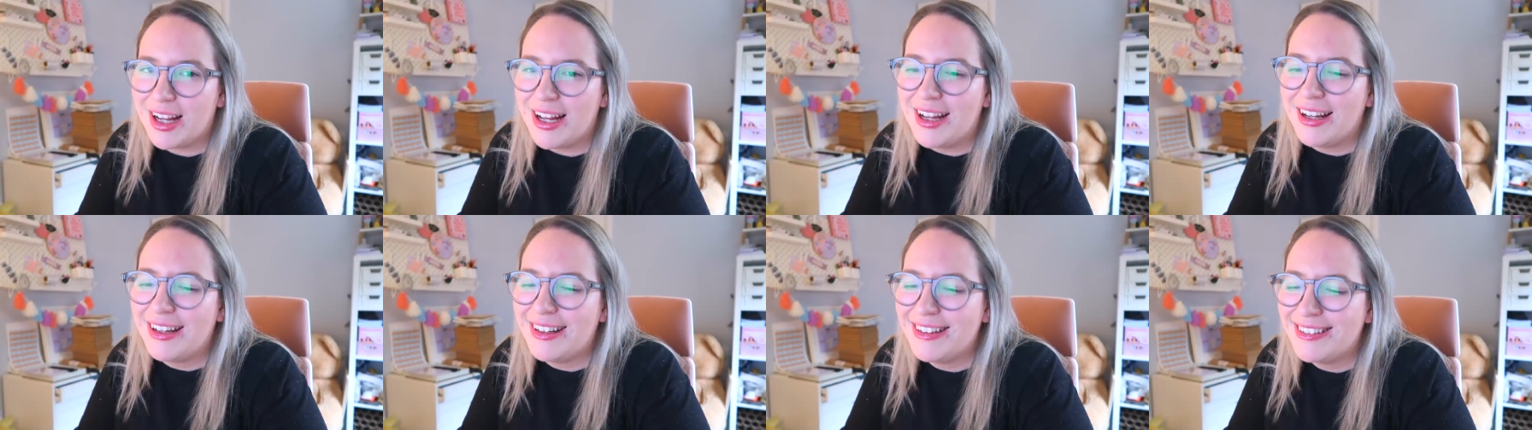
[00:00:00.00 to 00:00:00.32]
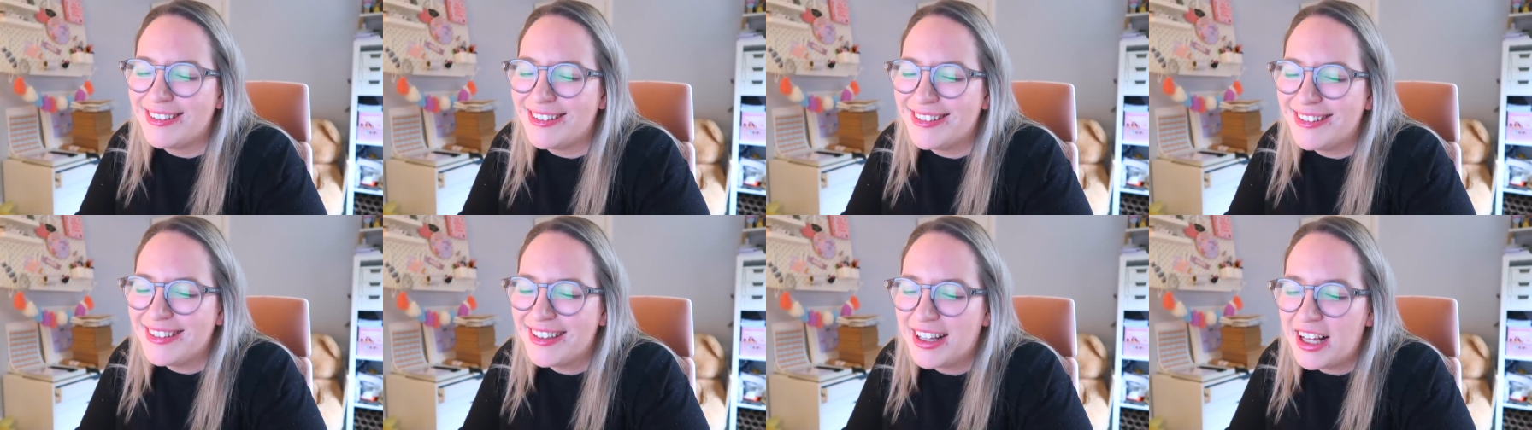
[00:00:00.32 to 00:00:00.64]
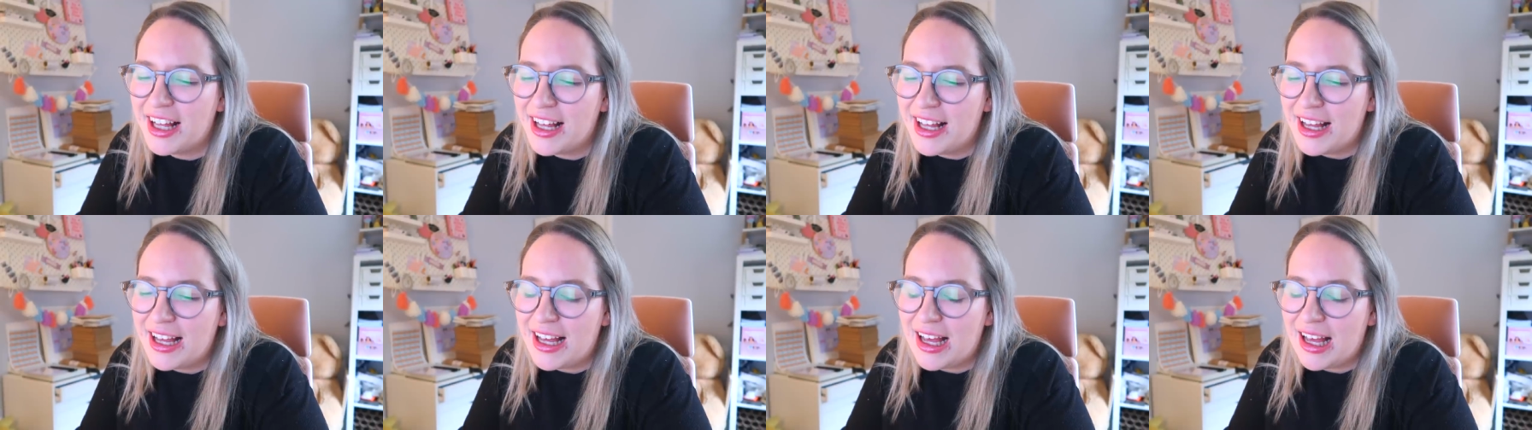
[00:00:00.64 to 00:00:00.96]

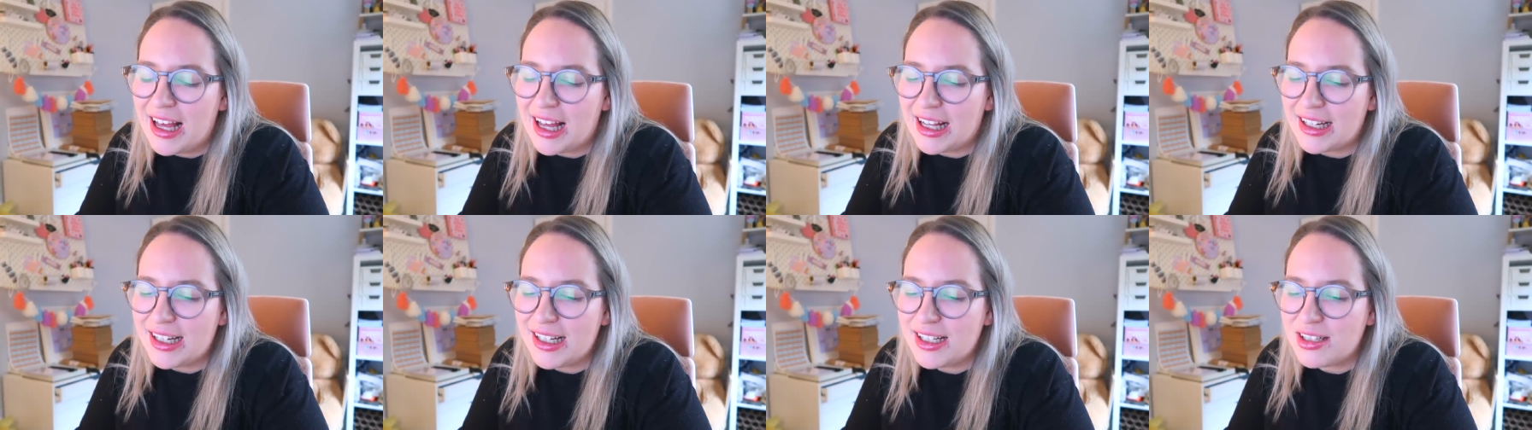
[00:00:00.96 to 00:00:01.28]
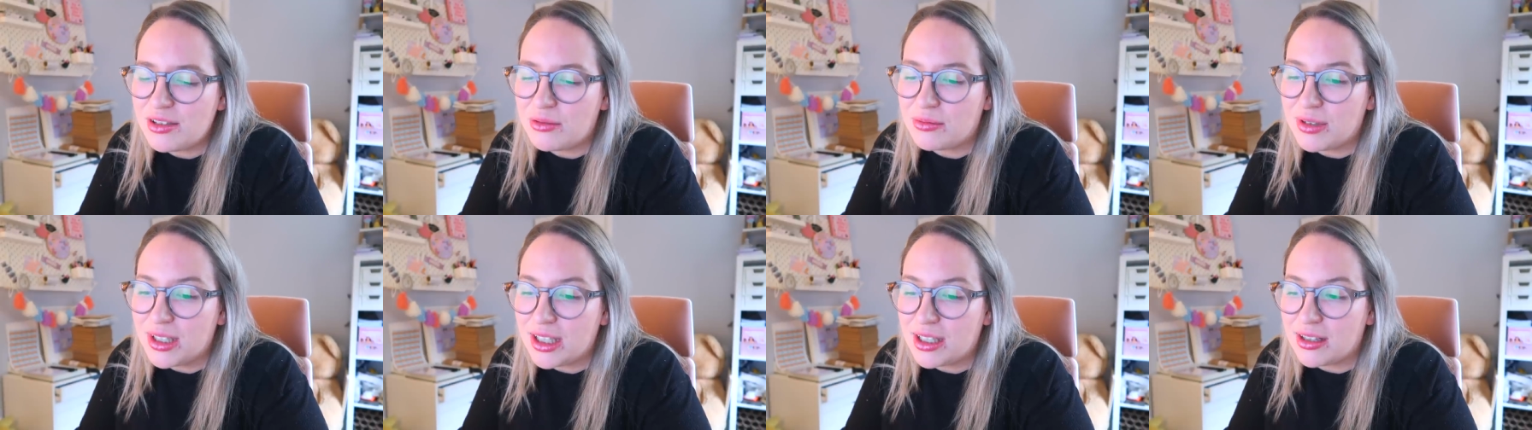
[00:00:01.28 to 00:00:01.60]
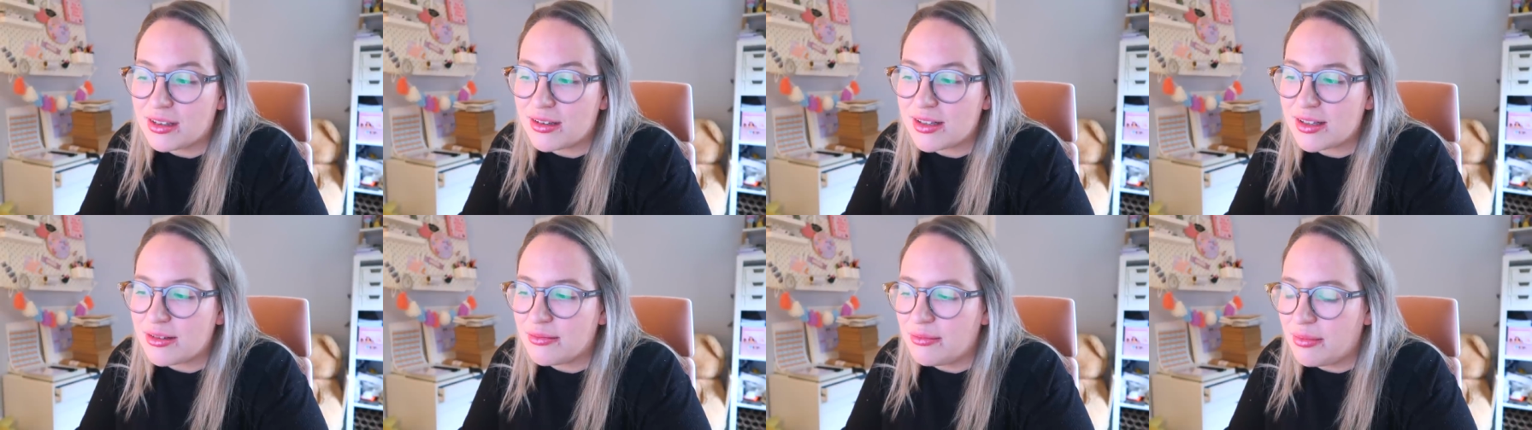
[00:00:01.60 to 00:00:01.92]
I need to
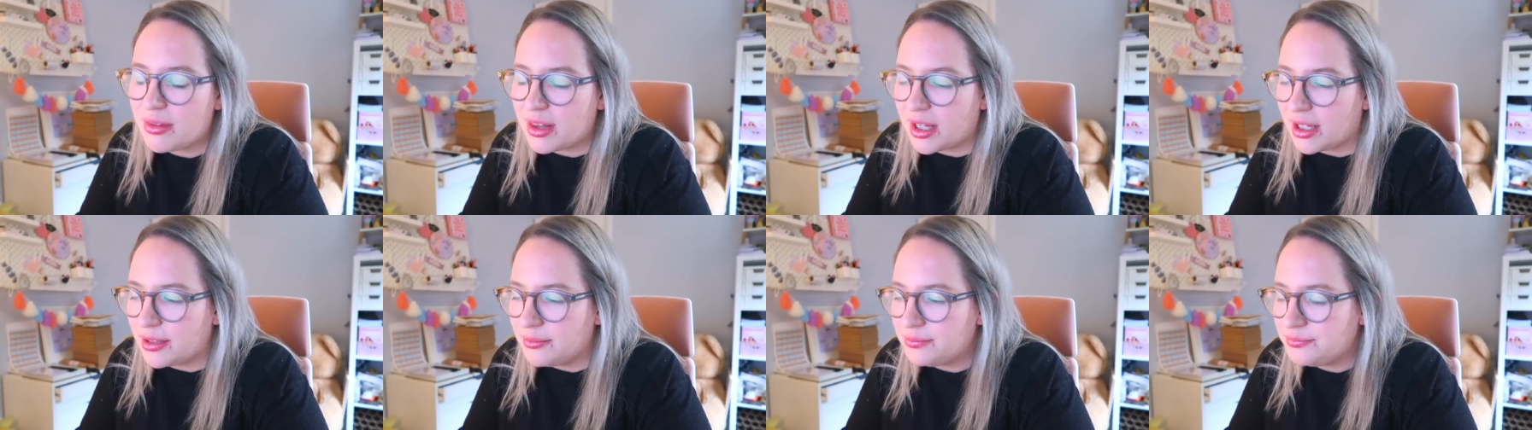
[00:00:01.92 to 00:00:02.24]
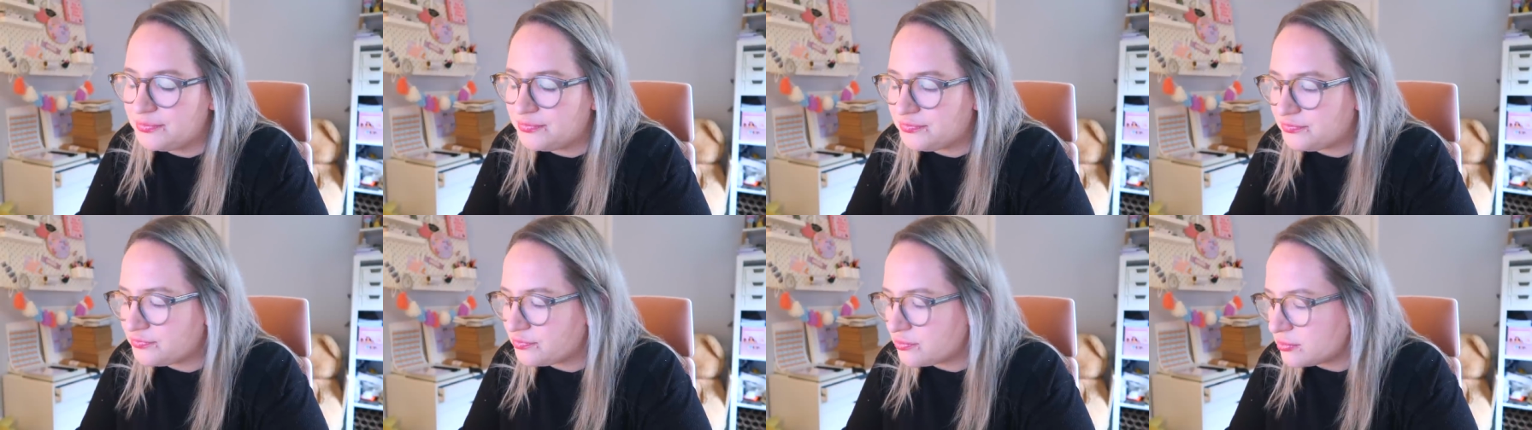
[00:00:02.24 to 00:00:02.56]
work on something.